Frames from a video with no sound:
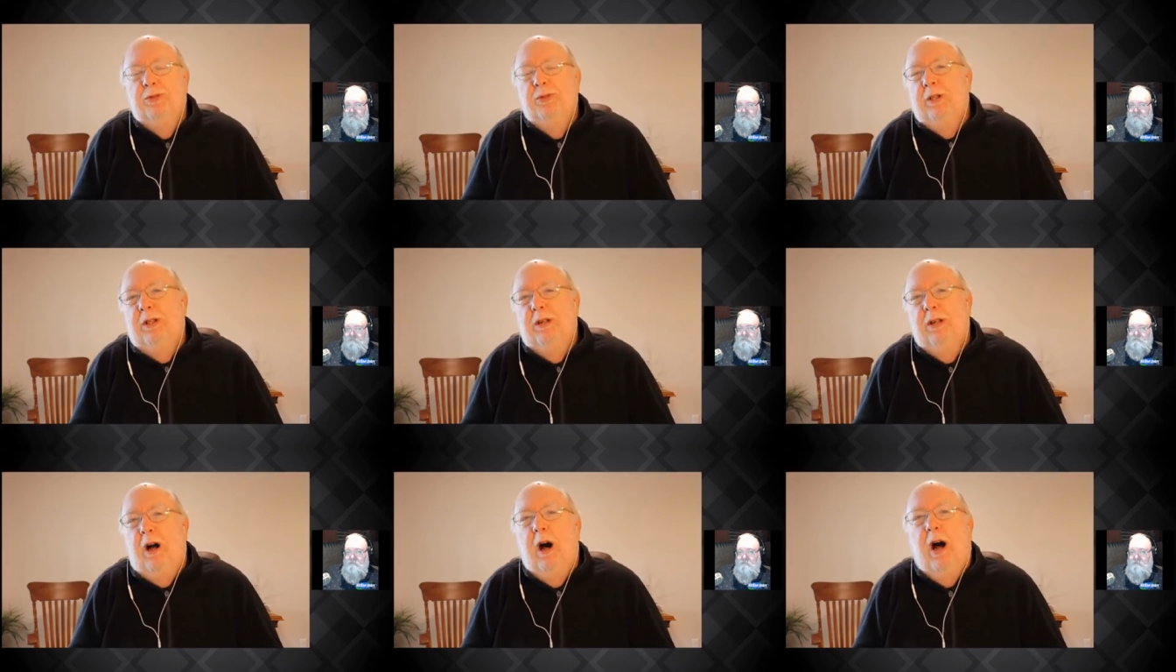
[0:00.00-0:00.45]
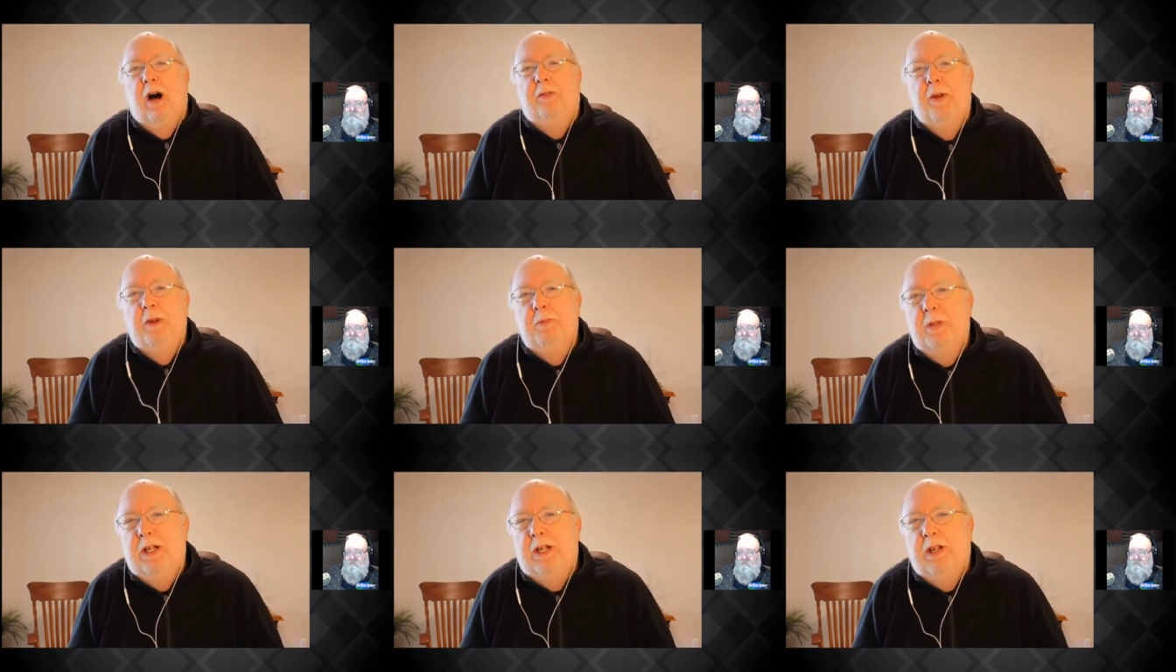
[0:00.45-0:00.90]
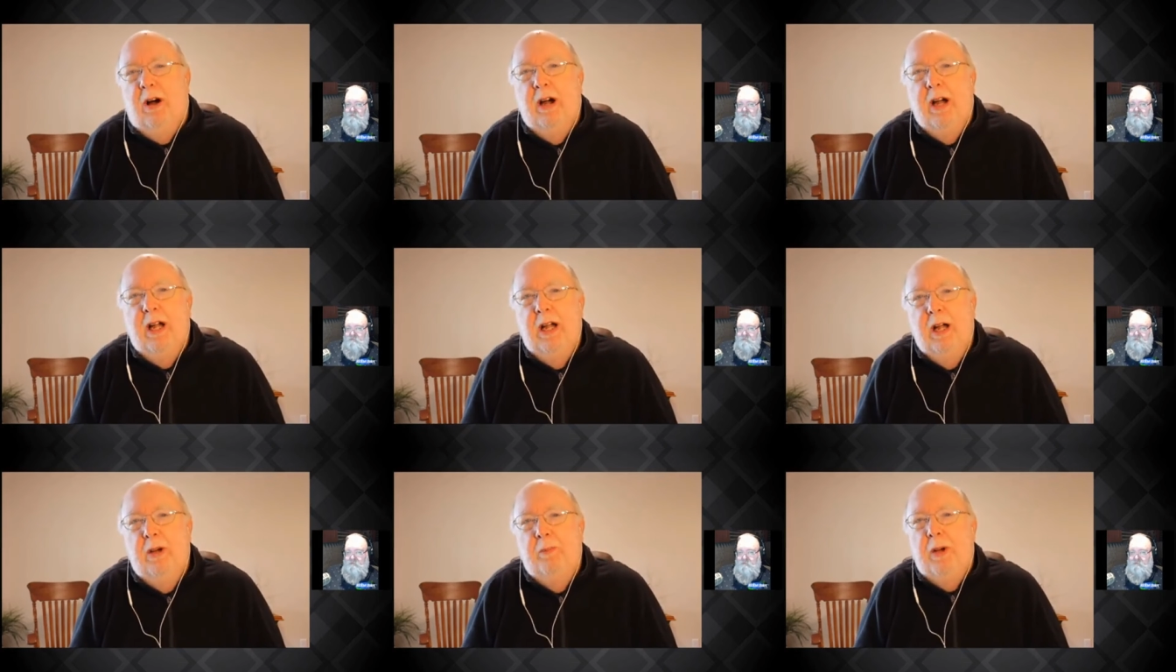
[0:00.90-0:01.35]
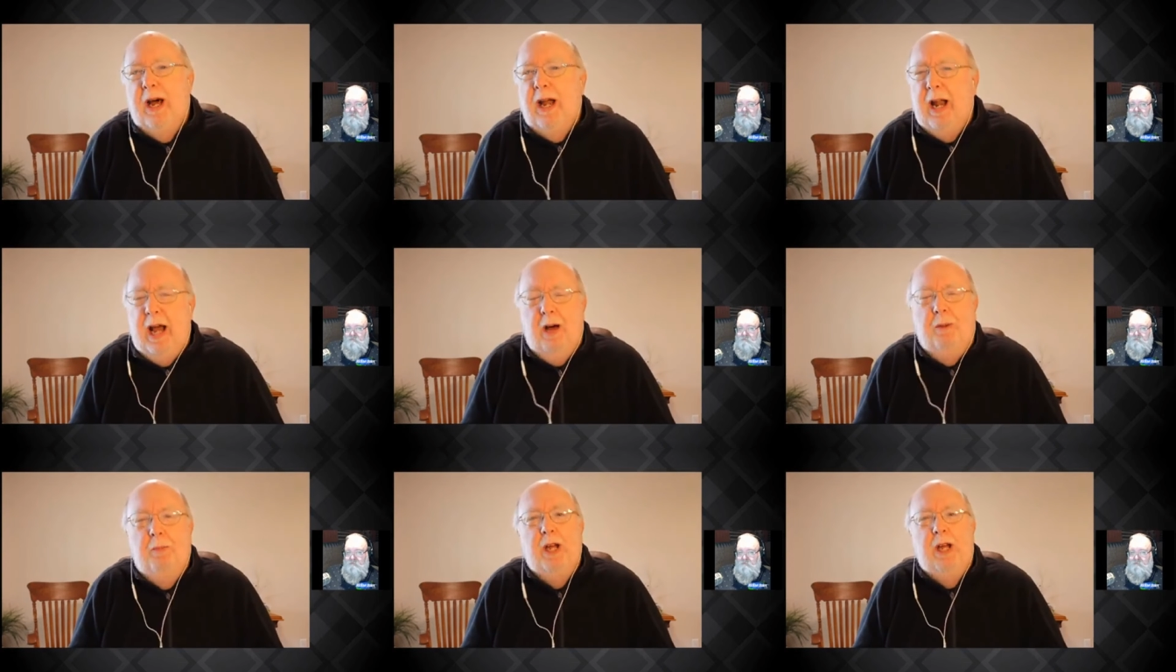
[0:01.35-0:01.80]
will often be talking about
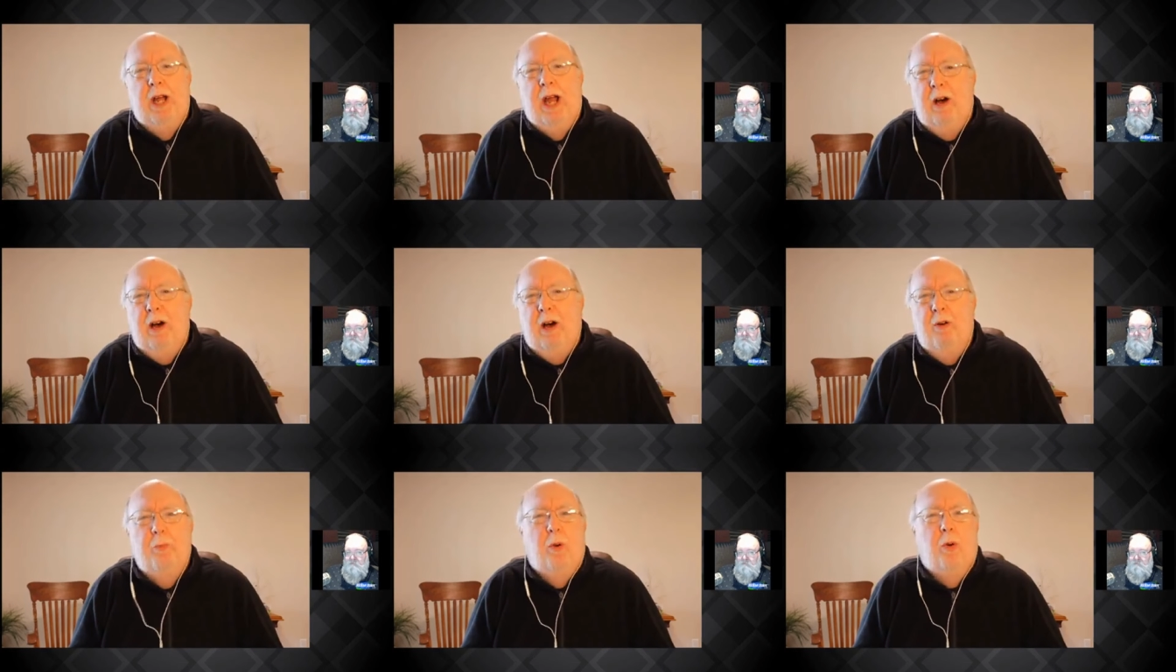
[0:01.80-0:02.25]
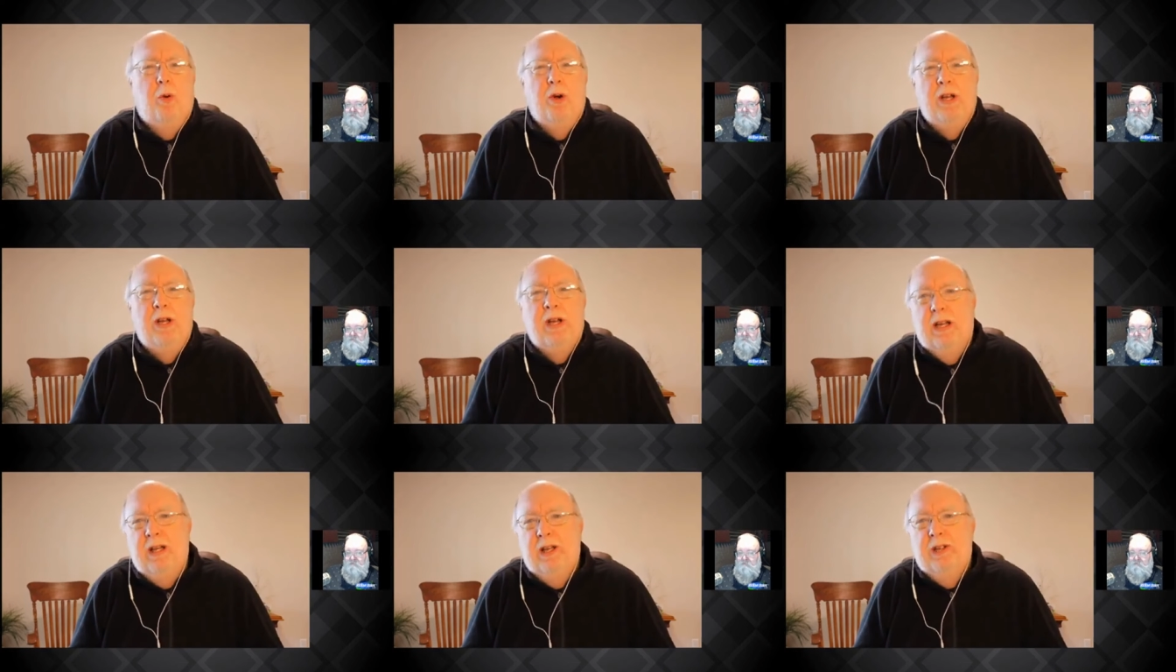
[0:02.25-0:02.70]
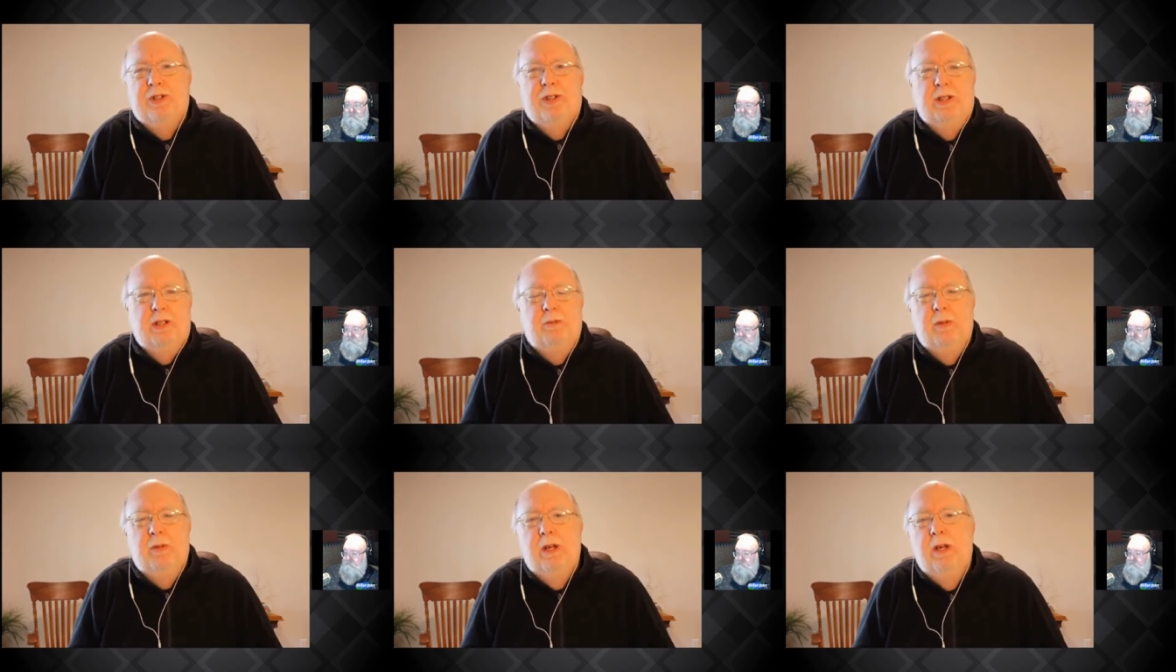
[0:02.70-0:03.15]
how much how important it is to,